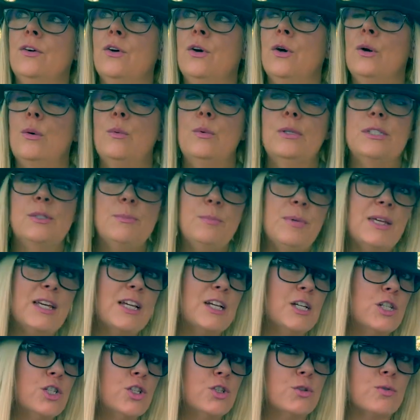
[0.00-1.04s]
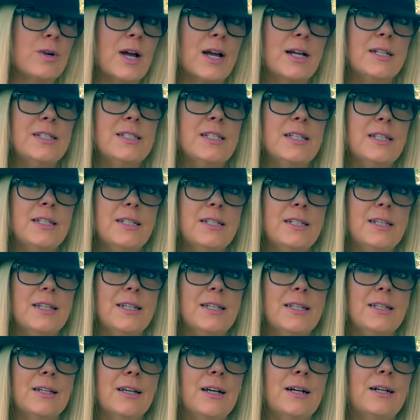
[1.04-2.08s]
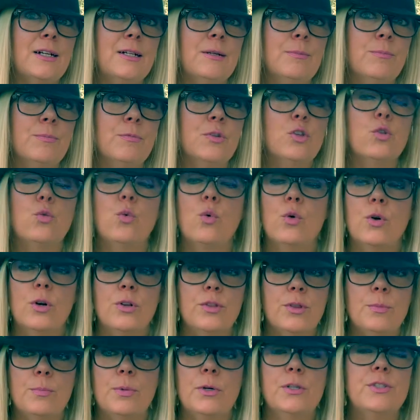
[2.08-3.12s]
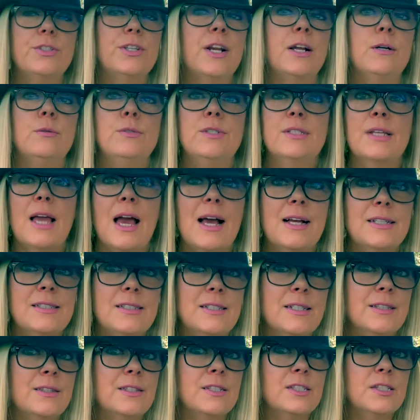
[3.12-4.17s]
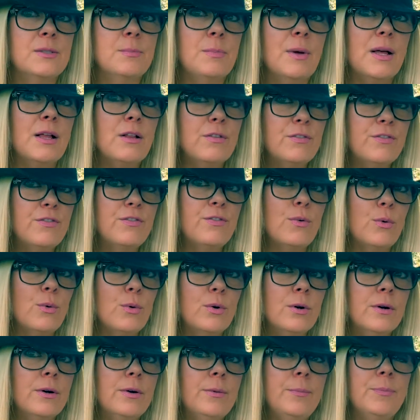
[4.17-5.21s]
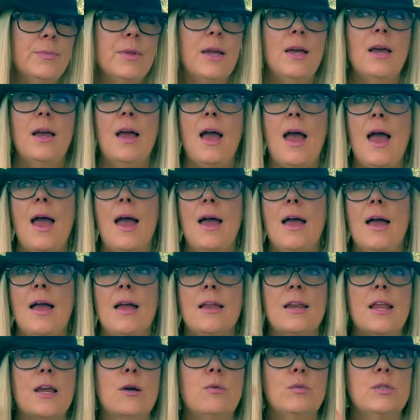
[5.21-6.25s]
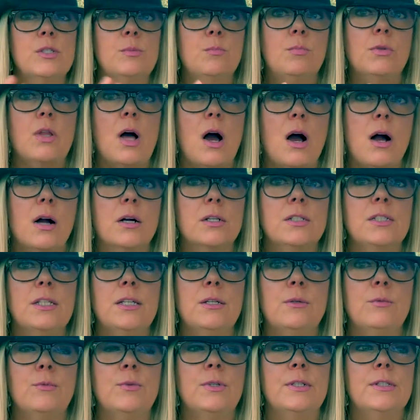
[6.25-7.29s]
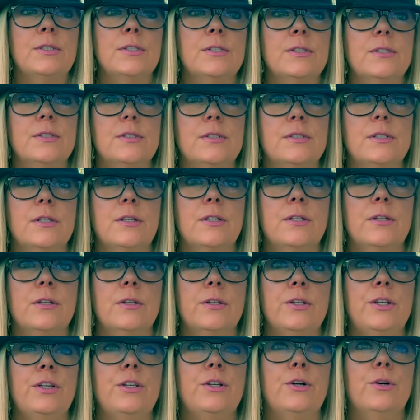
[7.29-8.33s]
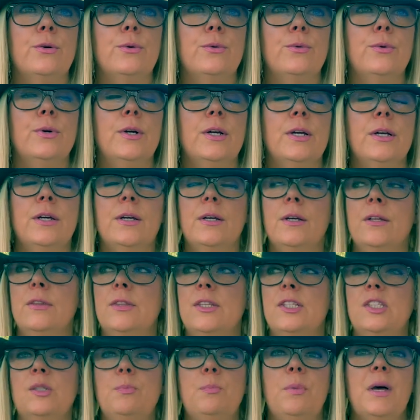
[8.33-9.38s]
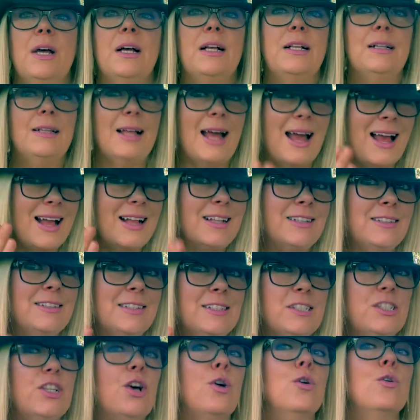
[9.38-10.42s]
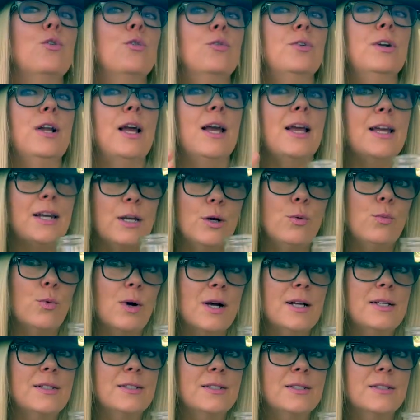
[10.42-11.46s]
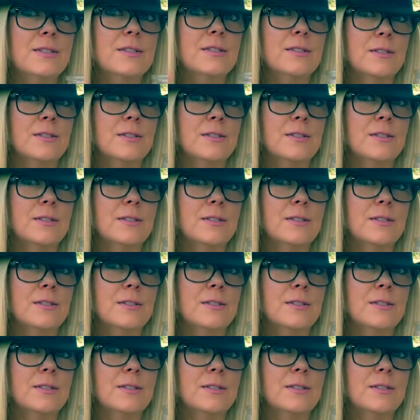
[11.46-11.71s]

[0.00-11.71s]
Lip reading: was being directed toward the person I was casting the spell for, and it was blocked. It was, the spell held its own, and it was